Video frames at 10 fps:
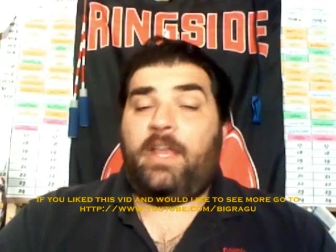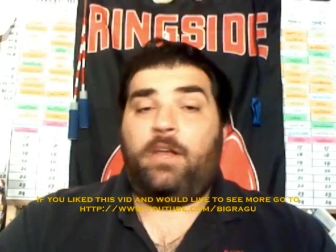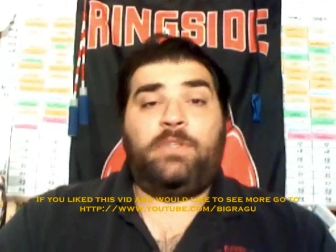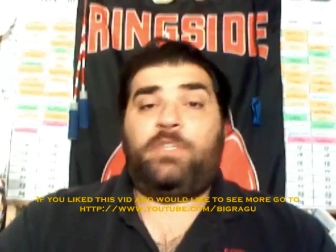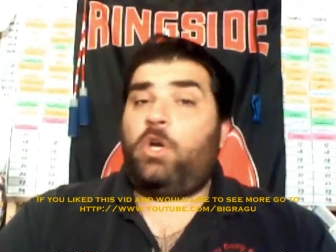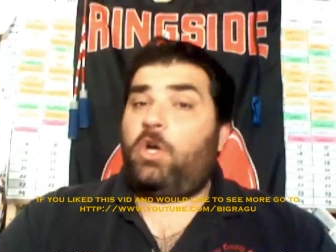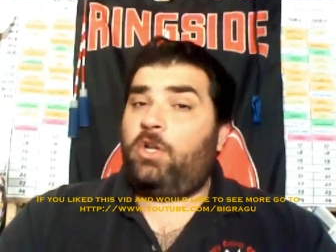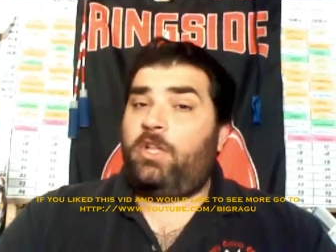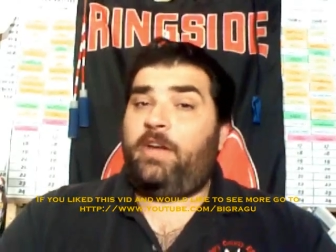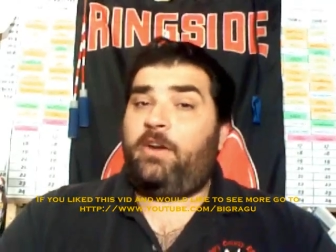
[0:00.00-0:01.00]
I know it's
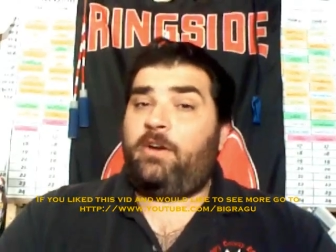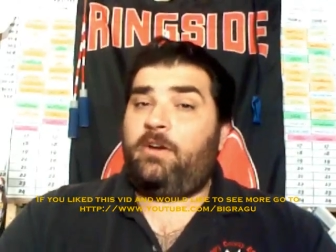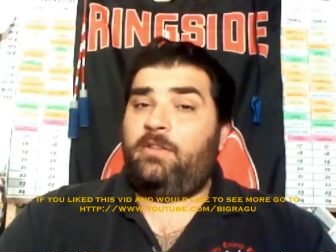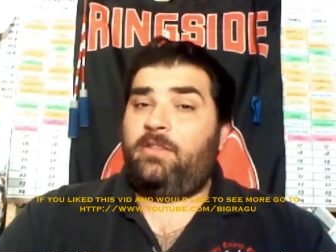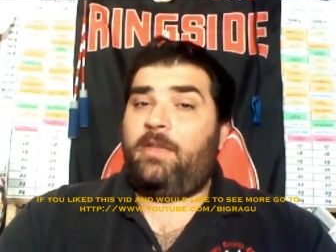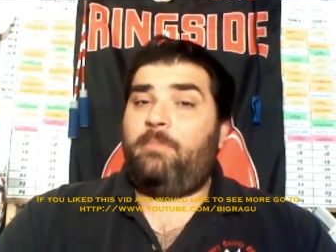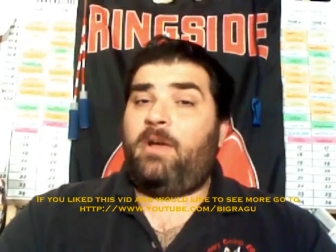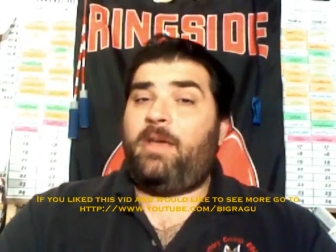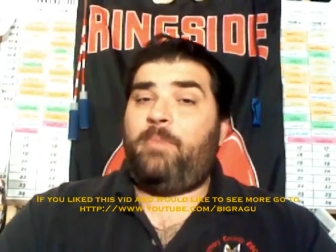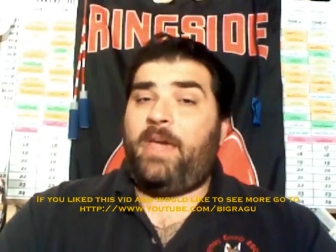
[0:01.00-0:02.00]
earlier than
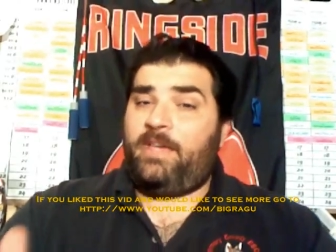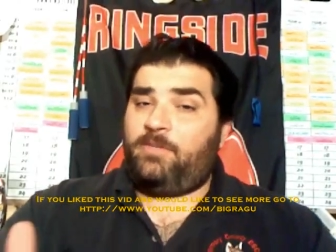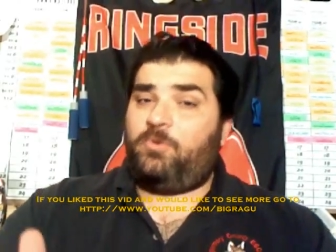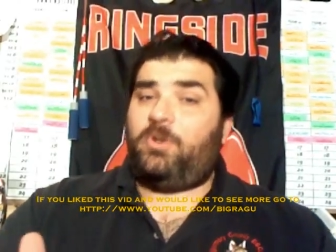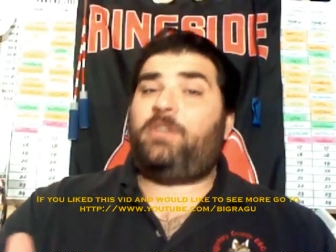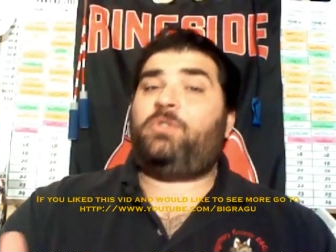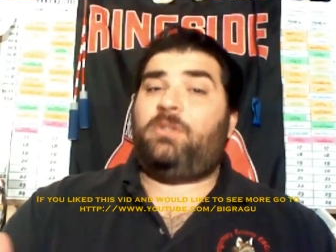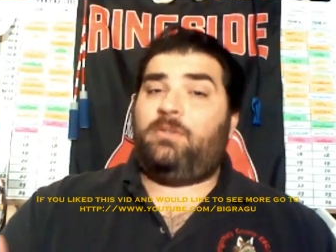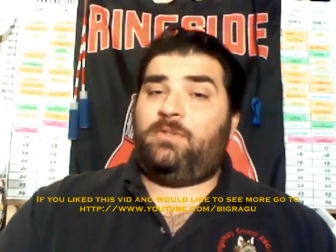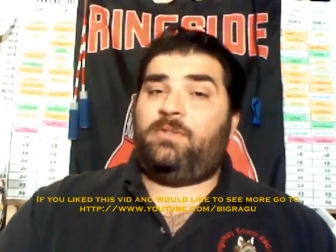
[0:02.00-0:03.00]
my past
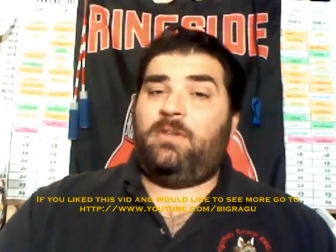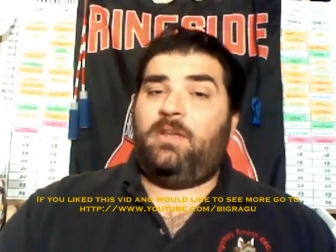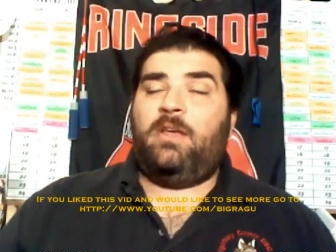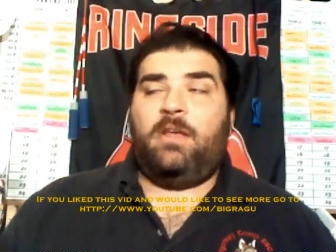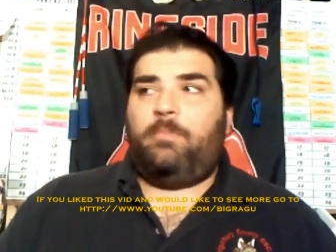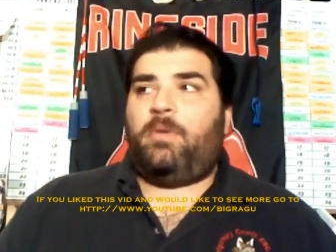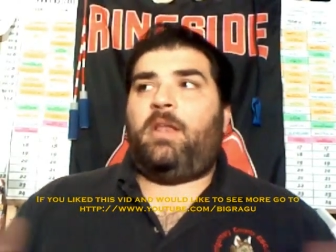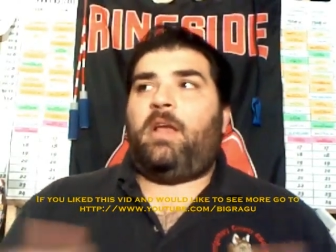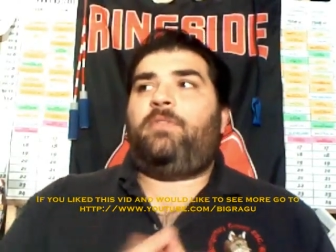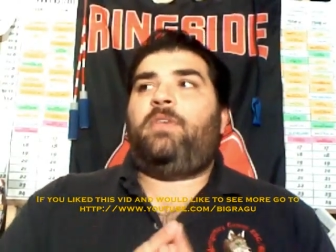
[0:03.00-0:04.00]
predictions,
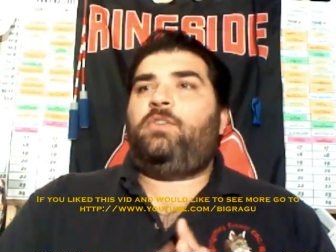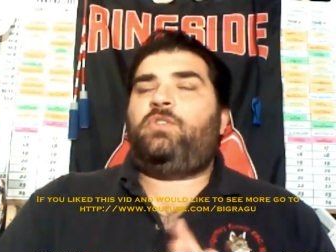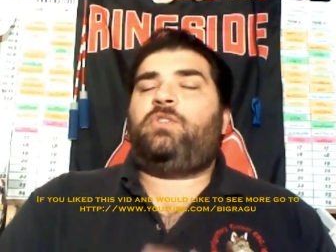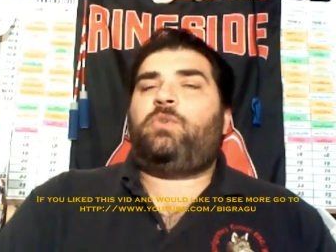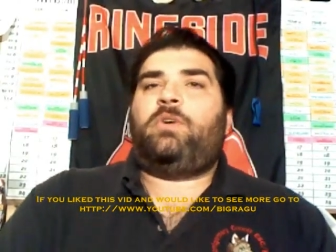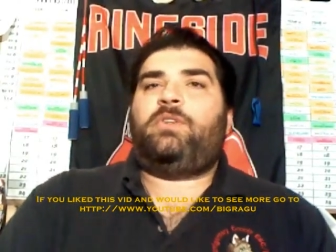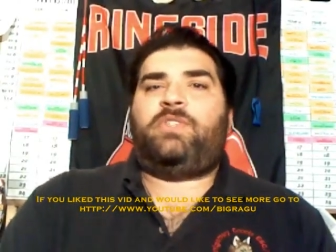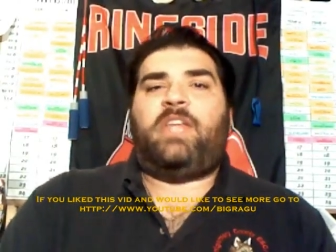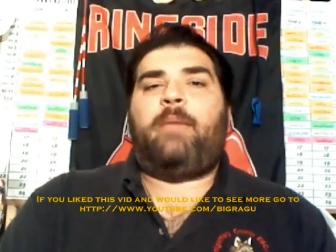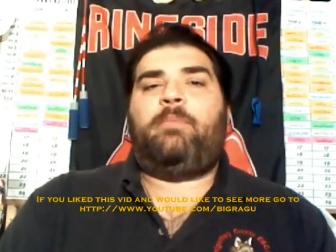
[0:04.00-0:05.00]
but I think Chisora's
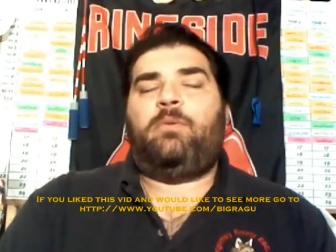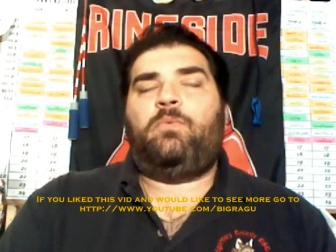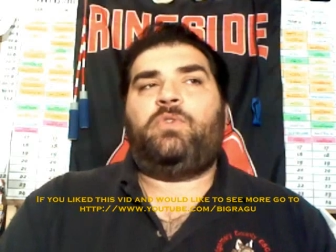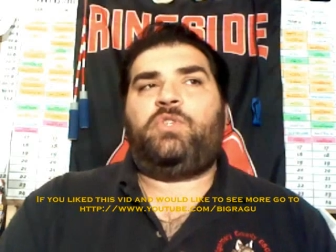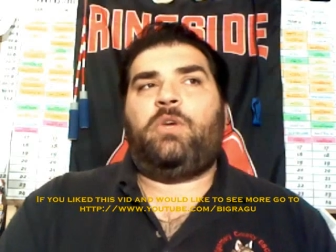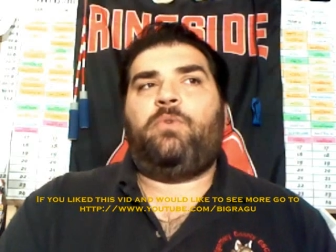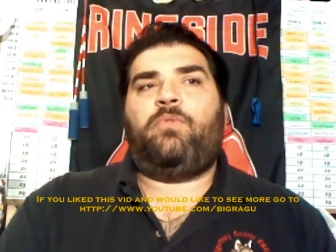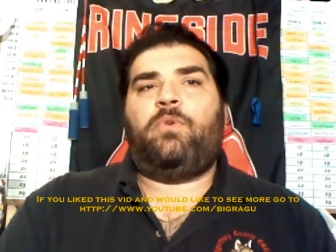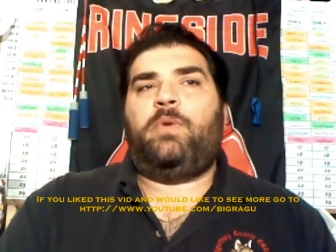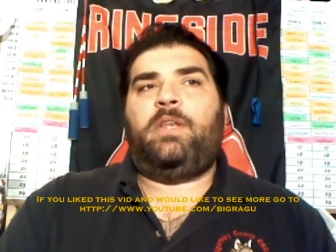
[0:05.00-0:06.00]
stamina will show
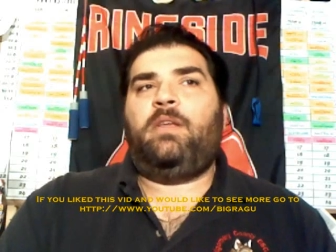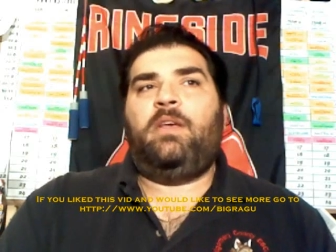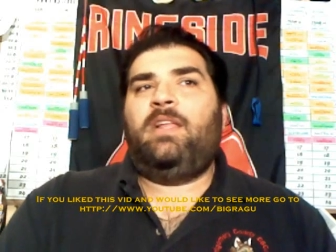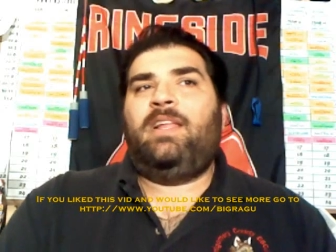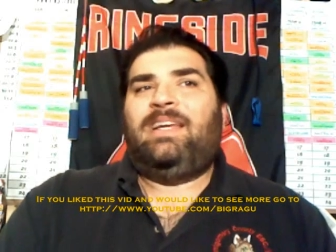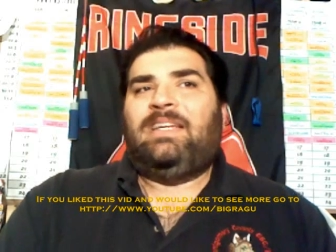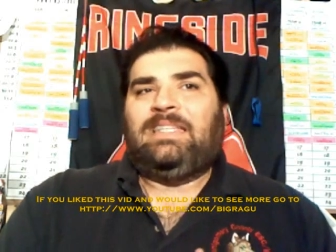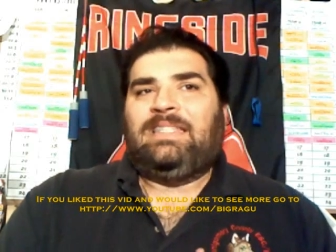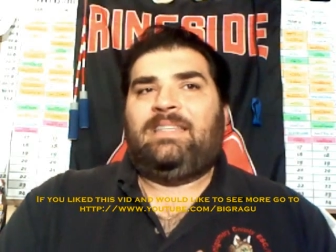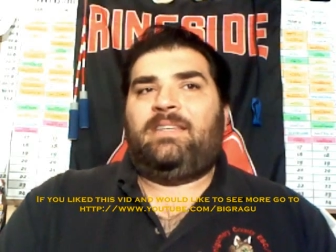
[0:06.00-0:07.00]
through, and
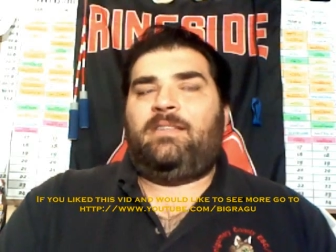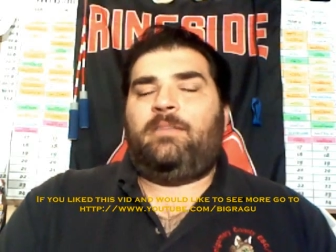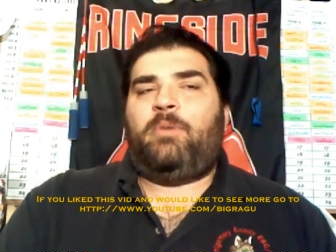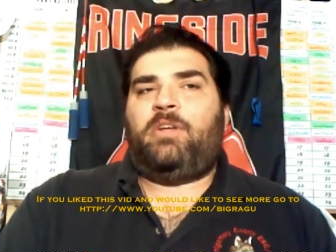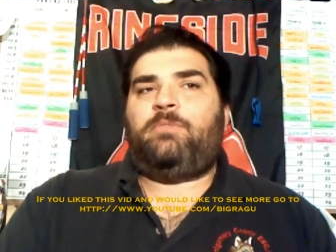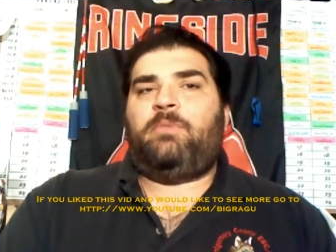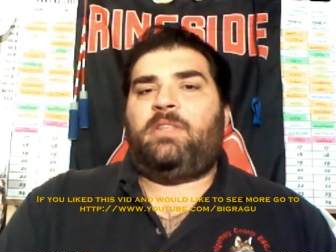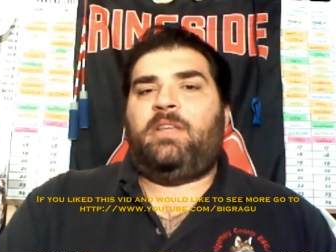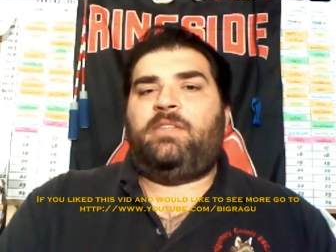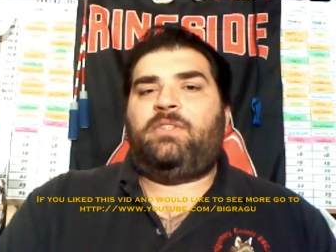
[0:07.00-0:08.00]
the the
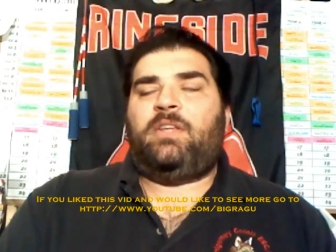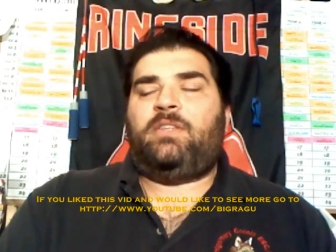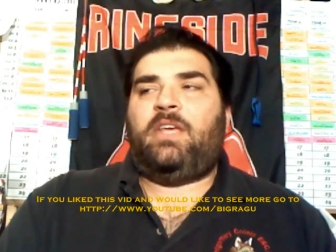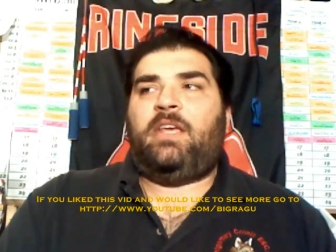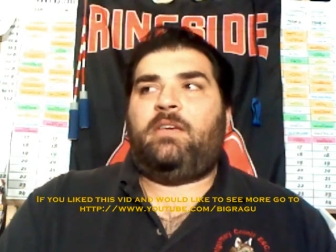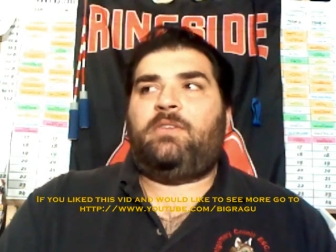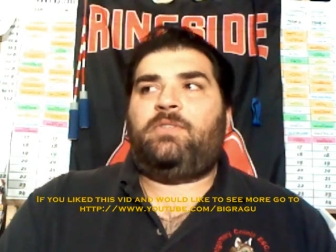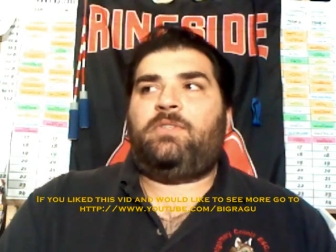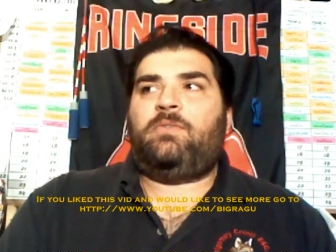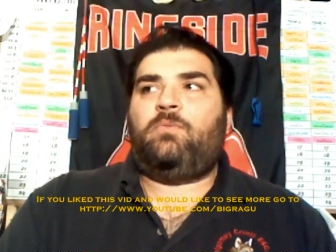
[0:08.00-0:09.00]
punishment that he's going to take
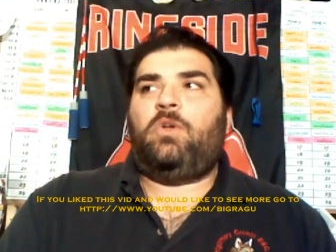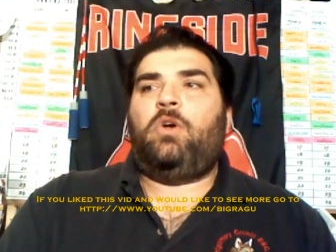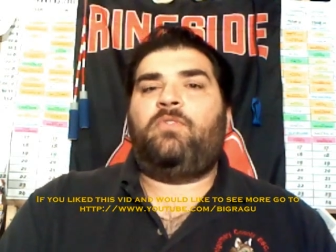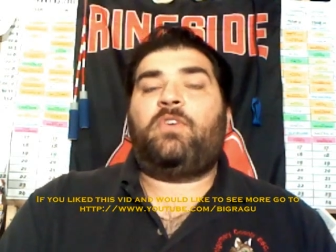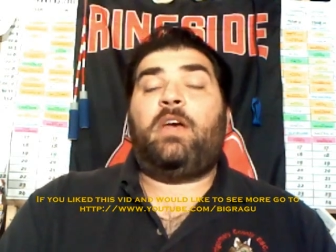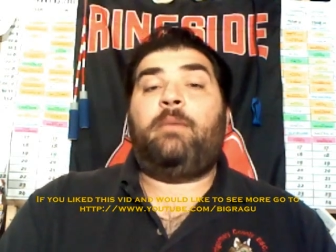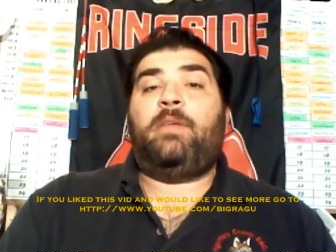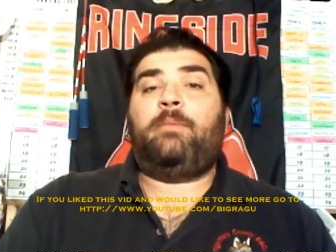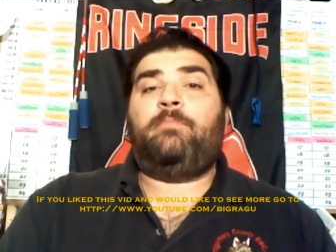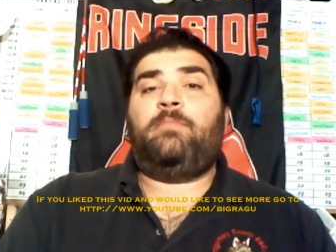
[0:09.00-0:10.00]
is will overcome
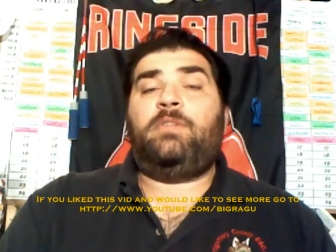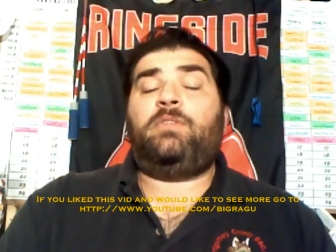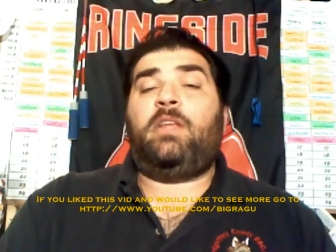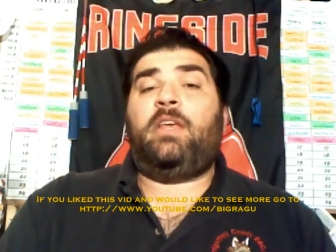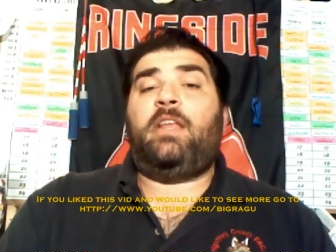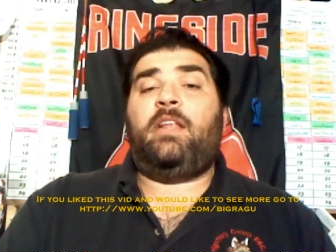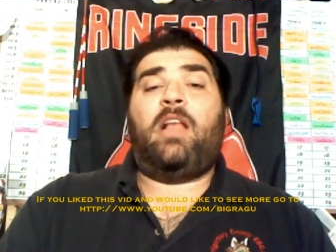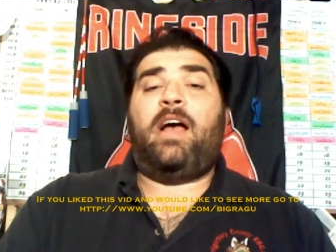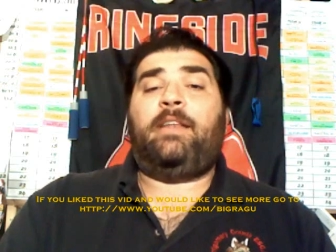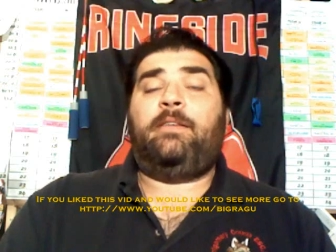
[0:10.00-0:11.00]
him. He's going to get hit a
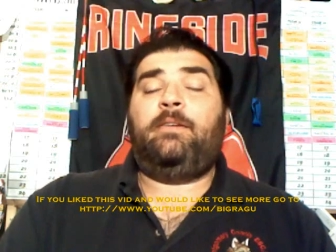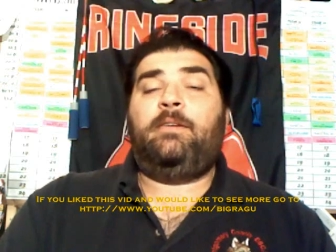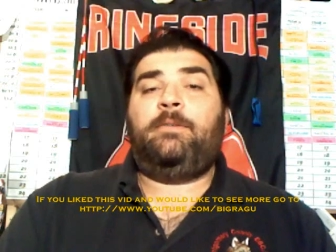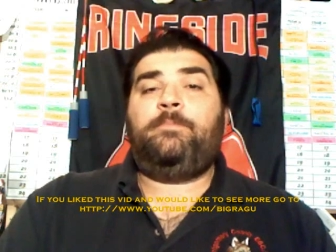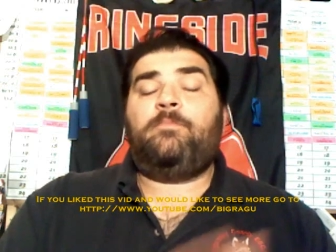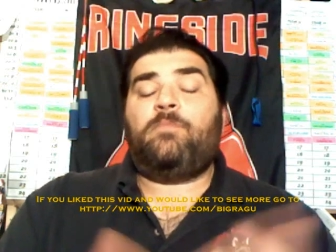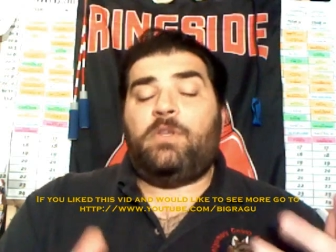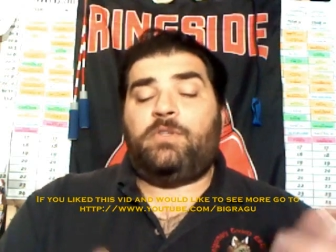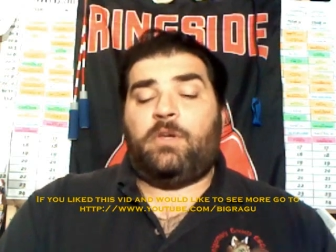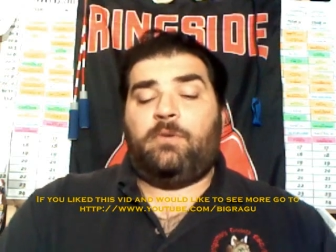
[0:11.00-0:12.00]
lot.
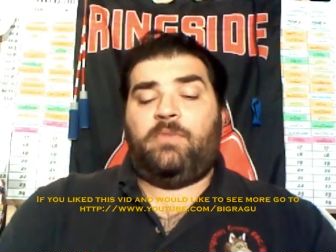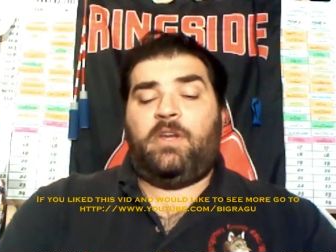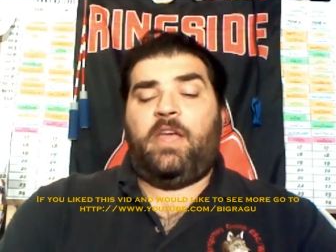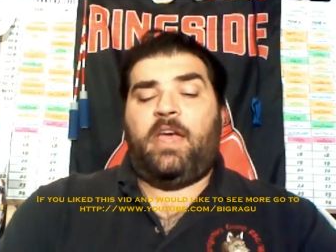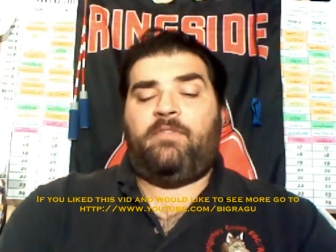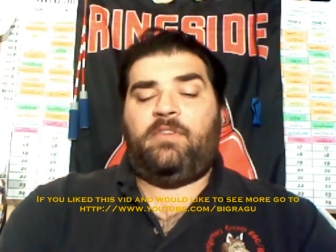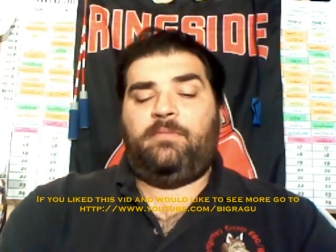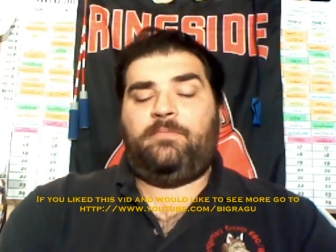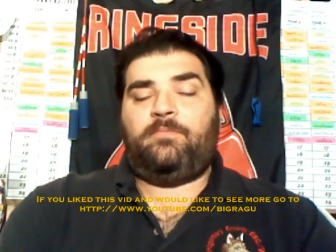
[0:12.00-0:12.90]
So there you have it.